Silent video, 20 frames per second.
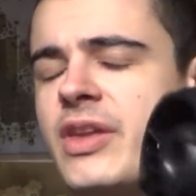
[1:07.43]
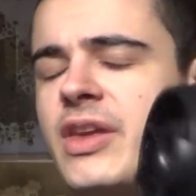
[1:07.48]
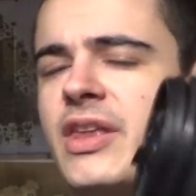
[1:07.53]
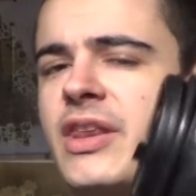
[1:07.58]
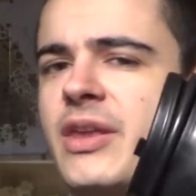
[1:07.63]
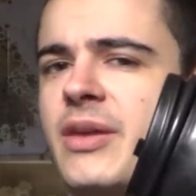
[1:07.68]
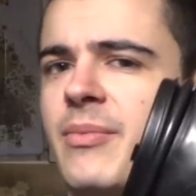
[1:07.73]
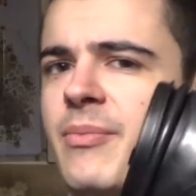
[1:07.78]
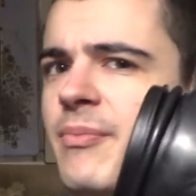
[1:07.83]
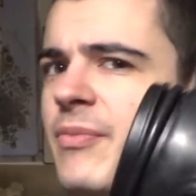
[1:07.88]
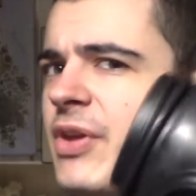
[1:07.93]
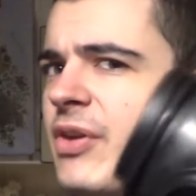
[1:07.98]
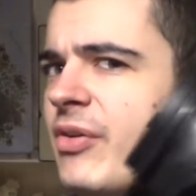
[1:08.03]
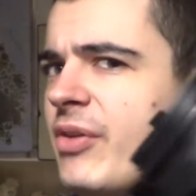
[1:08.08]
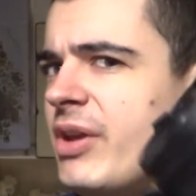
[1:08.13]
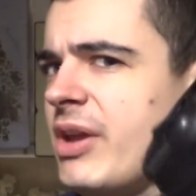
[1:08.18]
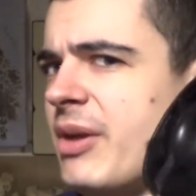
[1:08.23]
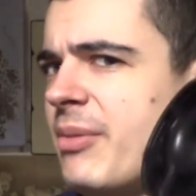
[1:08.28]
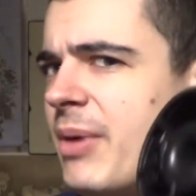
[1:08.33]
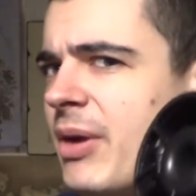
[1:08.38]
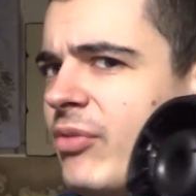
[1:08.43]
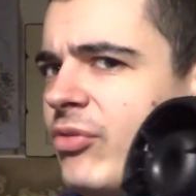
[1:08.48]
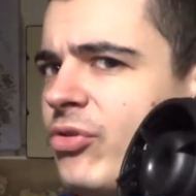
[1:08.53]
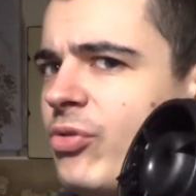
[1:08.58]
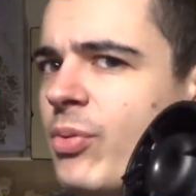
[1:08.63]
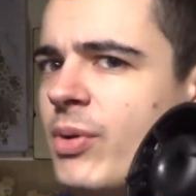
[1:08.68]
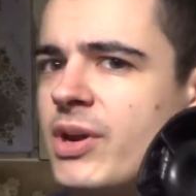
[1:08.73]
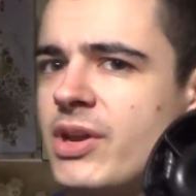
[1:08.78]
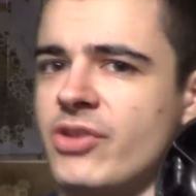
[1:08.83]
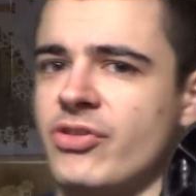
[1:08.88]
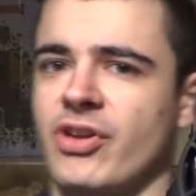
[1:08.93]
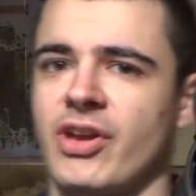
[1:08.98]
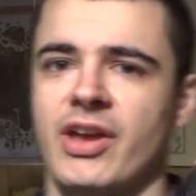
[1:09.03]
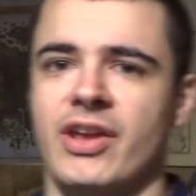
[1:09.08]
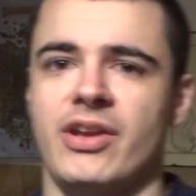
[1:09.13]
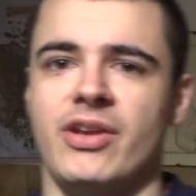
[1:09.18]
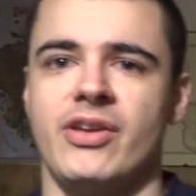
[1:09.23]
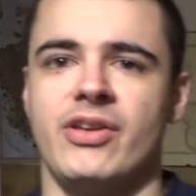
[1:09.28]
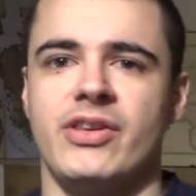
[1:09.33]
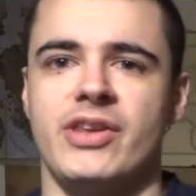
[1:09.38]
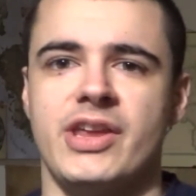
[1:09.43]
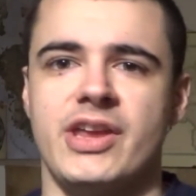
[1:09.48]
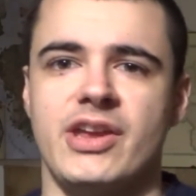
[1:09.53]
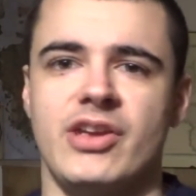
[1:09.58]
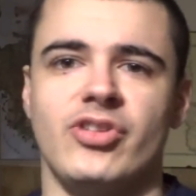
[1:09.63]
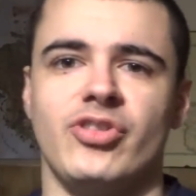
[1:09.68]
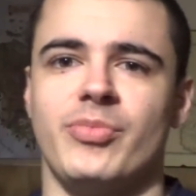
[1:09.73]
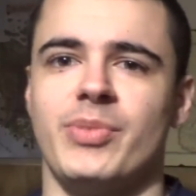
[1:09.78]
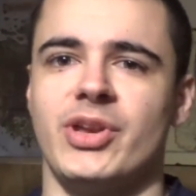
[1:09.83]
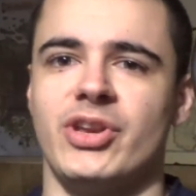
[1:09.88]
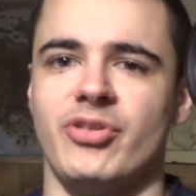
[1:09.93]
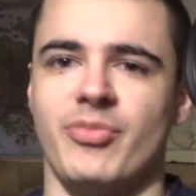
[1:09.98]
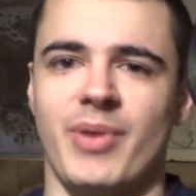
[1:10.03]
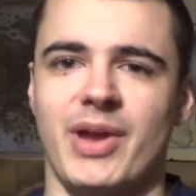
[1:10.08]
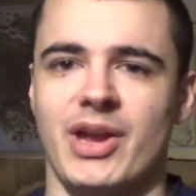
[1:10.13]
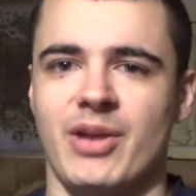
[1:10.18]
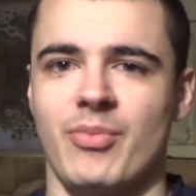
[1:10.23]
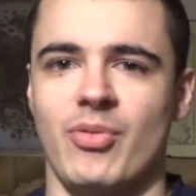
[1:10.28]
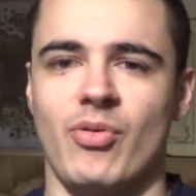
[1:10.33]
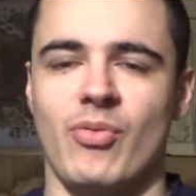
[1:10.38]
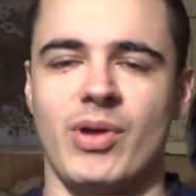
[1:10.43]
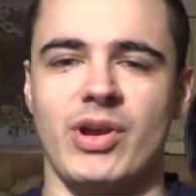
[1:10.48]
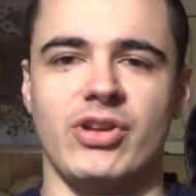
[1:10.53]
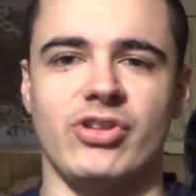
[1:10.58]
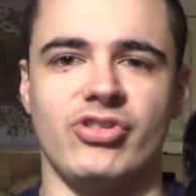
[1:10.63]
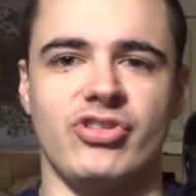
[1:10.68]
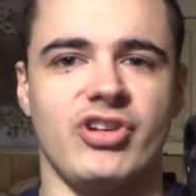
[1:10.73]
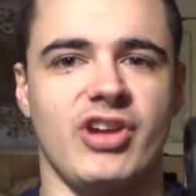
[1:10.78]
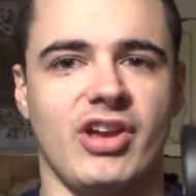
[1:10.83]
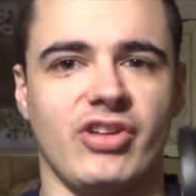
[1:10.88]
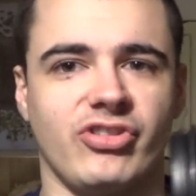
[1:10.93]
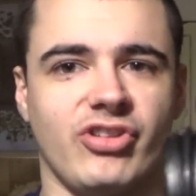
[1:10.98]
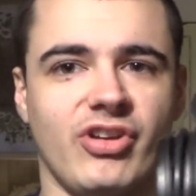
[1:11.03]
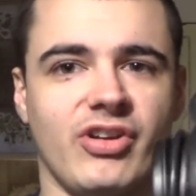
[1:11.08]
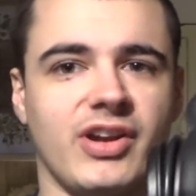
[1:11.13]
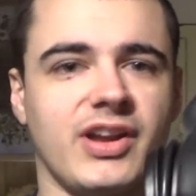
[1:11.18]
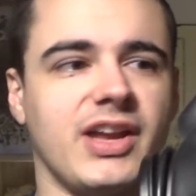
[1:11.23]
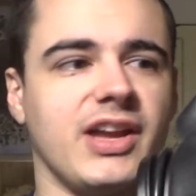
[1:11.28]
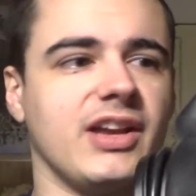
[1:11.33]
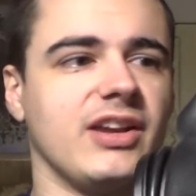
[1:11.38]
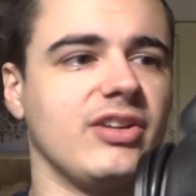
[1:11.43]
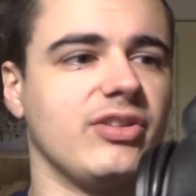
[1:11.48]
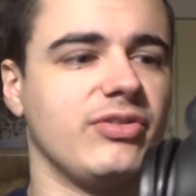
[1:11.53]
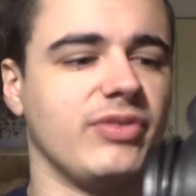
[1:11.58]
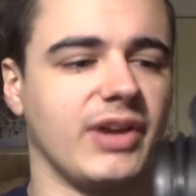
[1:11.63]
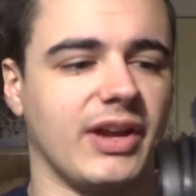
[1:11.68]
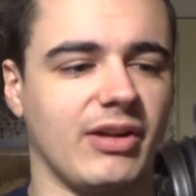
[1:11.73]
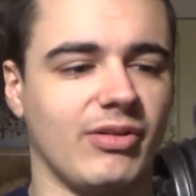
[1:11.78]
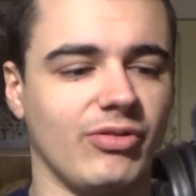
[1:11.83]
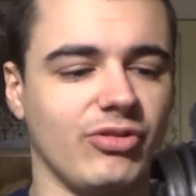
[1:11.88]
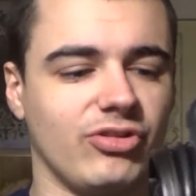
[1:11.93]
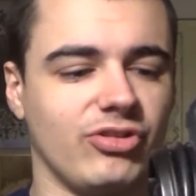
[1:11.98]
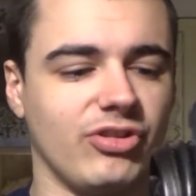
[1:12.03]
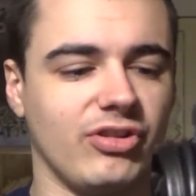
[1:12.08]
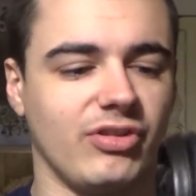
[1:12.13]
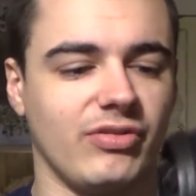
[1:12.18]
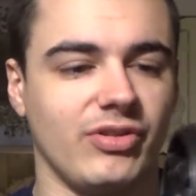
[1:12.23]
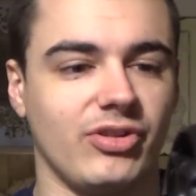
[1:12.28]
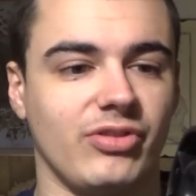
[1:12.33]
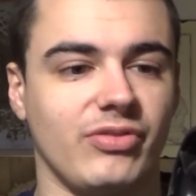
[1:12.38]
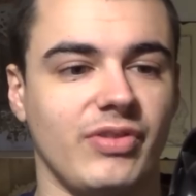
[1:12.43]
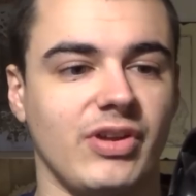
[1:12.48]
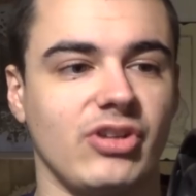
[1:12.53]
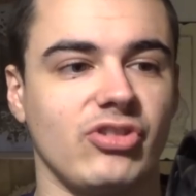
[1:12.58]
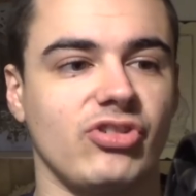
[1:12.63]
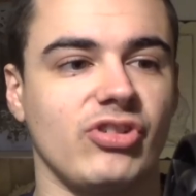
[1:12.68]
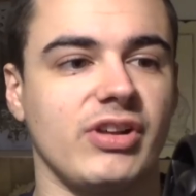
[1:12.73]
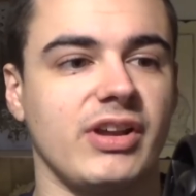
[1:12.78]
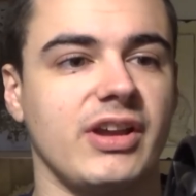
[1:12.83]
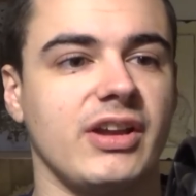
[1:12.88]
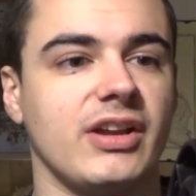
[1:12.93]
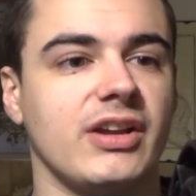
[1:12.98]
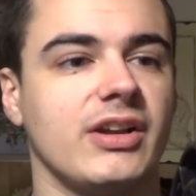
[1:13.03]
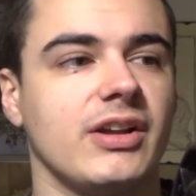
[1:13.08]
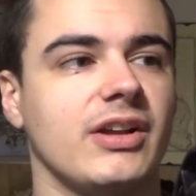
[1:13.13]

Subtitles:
nearly about 2010. The year's a bit debatable when the GSR kicked this thing out of service eventually.